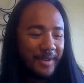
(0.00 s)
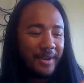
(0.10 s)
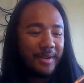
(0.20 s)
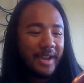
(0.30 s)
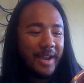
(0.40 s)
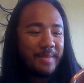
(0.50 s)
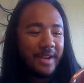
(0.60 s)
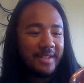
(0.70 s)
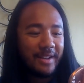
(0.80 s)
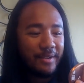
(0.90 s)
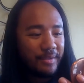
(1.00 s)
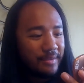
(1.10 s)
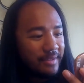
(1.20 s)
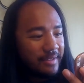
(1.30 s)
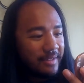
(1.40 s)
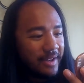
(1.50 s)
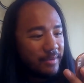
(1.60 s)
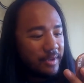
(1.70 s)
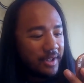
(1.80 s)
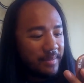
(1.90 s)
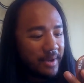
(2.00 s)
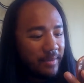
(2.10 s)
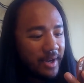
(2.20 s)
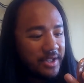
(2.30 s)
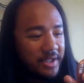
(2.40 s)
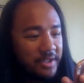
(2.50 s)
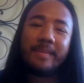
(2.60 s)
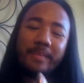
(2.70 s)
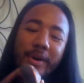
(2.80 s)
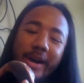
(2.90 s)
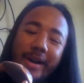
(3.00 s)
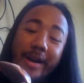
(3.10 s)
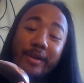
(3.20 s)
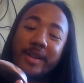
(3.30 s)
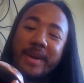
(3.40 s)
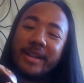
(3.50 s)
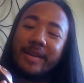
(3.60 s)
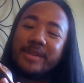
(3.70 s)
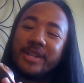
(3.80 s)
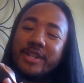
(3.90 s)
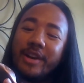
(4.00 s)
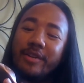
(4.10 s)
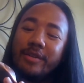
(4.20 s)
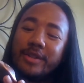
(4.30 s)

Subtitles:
gonna hate me because I don't clean my wedges, but I don't clean my clubs in general.